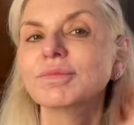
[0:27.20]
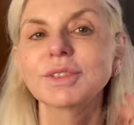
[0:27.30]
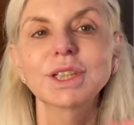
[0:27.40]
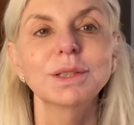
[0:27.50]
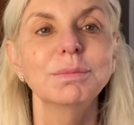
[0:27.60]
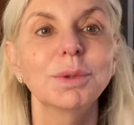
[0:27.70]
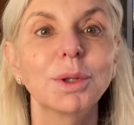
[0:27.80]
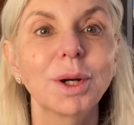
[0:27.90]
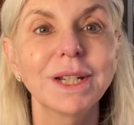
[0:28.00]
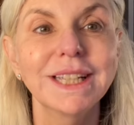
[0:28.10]
Good
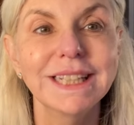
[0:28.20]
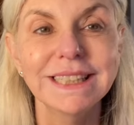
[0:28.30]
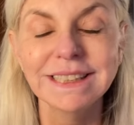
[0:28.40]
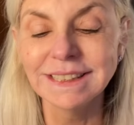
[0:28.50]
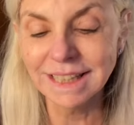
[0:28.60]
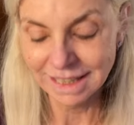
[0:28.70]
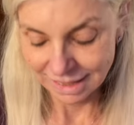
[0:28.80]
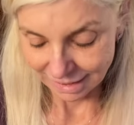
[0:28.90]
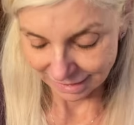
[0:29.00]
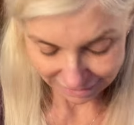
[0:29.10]
morning.
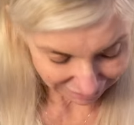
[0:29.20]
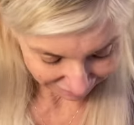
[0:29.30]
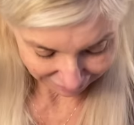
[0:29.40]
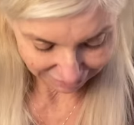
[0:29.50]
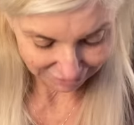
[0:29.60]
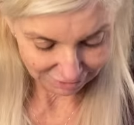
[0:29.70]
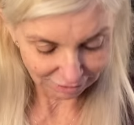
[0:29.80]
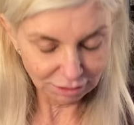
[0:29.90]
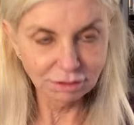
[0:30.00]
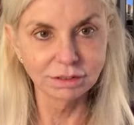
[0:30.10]
It is,
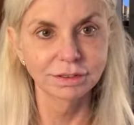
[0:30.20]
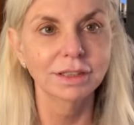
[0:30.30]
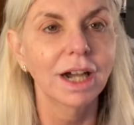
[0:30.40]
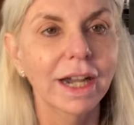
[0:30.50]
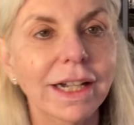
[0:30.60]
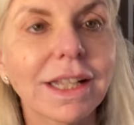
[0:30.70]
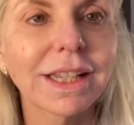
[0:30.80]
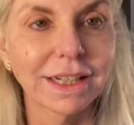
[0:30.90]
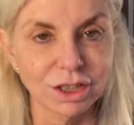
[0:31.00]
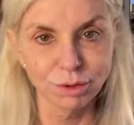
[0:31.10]
oof, I got
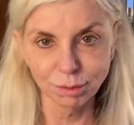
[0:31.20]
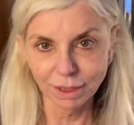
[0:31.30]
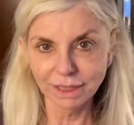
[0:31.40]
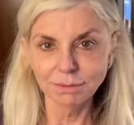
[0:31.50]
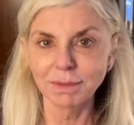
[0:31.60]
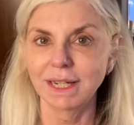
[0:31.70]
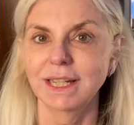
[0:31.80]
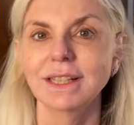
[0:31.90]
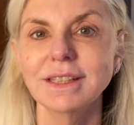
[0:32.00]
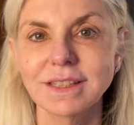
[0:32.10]
like 20
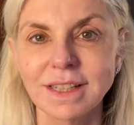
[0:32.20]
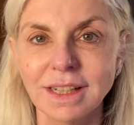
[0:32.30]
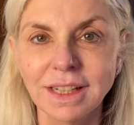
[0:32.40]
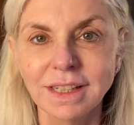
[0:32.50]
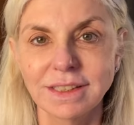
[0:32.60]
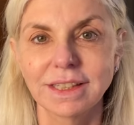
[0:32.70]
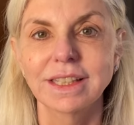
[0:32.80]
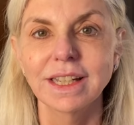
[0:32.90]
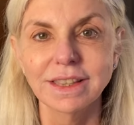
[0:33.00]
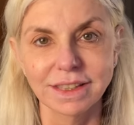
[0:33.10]
minutes to
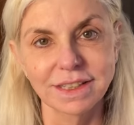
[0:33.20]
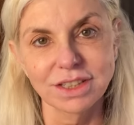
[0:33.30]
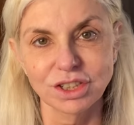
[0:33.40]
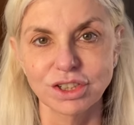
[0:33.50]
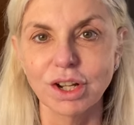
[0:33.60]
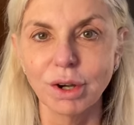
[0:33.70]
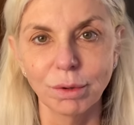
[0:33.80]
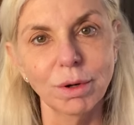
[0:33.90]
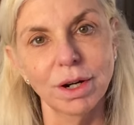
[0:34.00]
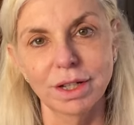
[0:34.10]
get this
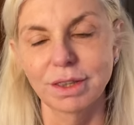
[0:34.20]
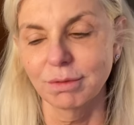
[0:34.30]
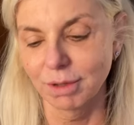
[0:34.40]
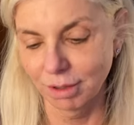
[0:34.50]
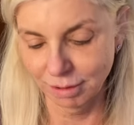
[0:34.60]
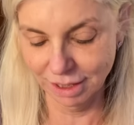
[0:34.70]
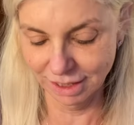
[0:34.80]
show on the road